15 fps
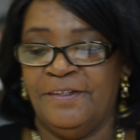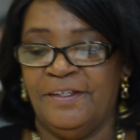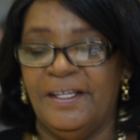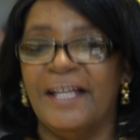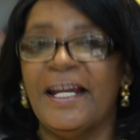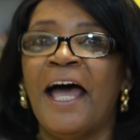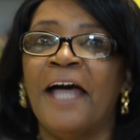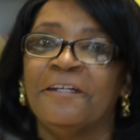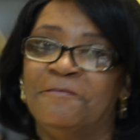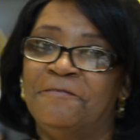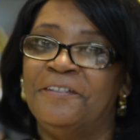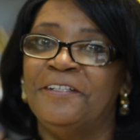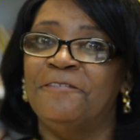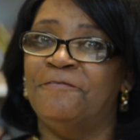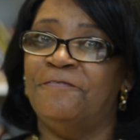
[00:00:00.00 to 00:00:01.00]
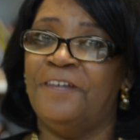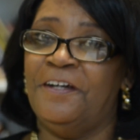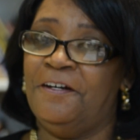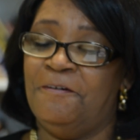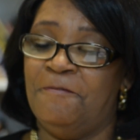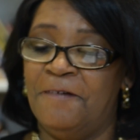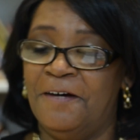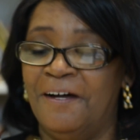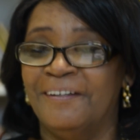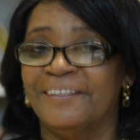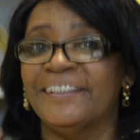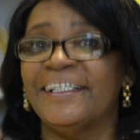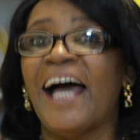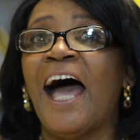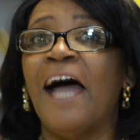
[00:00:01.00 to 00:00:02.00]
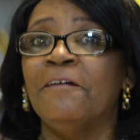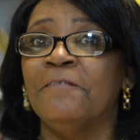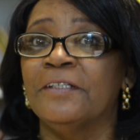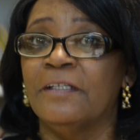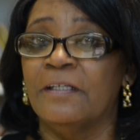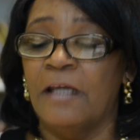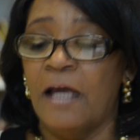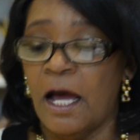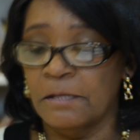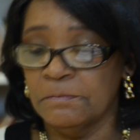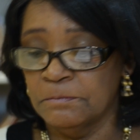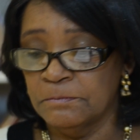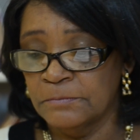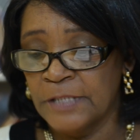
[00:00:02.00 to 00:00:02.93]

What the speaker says: And I can read very well. I read a lot.